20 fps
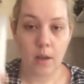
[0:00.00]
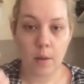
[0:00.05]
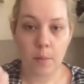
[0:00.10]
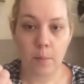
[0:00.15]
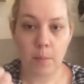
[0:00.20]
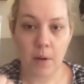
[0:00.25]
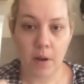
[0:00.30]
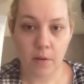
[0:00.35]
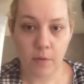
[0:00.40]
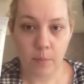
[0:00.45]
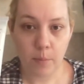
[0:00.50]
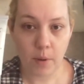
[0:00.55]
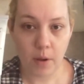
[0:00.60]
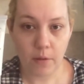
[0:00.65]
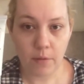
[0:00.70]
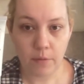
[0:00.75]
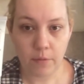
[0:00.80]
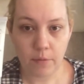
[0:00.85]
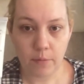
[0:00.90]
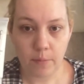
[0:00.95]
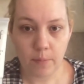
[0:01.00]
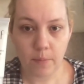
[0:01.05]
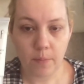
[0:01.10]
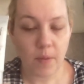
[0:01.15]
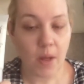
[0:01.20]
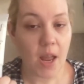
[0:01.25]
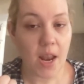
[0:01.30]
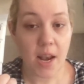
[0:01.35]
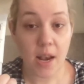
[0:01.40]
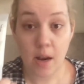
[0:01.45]
Puff Puff.
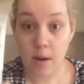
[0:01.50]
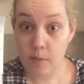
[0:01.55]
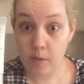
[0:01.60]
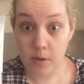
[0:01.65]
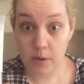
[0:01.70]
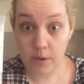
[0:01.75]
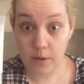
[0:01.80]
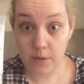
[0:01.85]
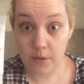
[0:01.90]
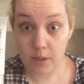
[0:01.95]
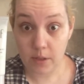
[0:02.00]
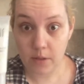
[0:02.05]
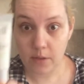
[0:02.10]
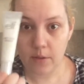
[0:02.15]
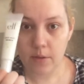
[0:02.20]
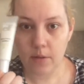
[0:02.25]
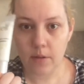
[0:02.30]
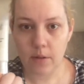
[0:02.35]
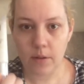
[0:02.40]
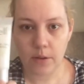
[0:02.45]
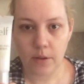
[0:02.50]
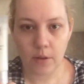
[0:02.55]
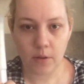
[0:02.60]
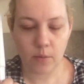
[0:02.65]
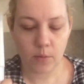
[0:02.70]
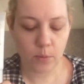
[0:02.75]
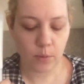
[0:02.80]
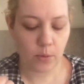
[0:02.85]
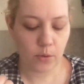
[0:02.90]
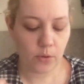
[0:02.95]
Never used this. Looking
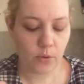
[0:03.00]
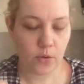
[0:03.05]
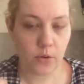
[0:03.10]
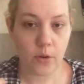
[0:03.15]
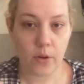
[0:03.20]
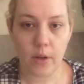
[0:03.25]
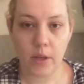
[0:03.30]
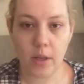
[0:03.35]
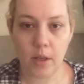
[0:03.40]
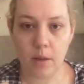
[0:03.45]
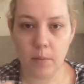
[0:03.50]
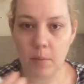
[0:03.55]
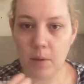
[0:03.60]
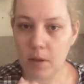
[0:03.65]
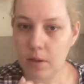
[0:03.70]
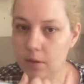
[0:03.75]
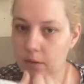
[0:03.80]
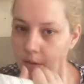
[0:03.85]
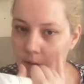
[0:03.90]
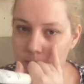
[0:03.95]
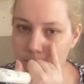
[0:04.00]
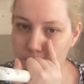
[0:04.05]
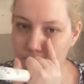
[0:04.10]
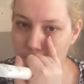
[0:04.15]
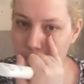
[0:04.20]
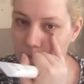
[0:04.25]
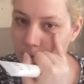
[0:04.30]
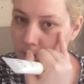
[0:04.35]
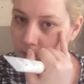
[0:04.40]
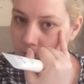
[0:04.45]
forward to trying it because
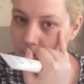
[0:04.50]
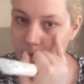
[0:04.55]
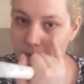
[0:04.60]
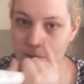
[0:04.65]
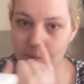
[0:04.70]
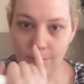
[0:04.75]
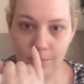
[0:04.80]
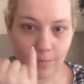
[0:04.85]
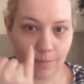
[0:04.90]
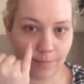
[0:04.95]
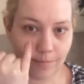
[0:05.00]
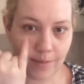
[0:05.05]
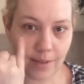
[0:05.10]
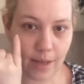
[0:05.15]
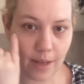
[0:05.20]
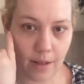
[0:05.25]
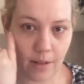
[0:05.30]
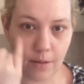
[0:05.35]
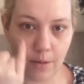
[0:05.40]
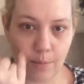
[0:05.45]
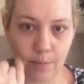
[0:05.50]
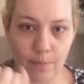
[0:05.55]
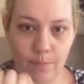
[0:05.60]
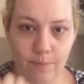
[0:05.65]
you can tell them.